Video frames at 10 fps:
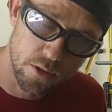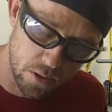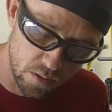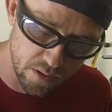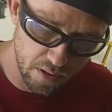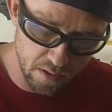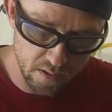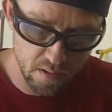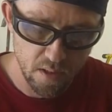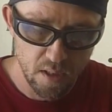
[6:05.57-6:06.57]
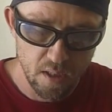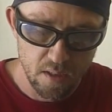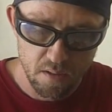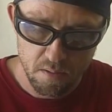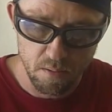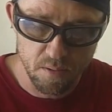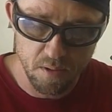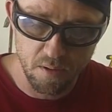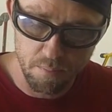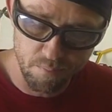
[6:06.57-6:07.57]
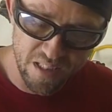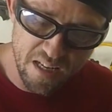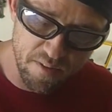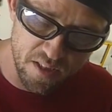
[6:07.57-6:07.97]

inch hole into this. So to leave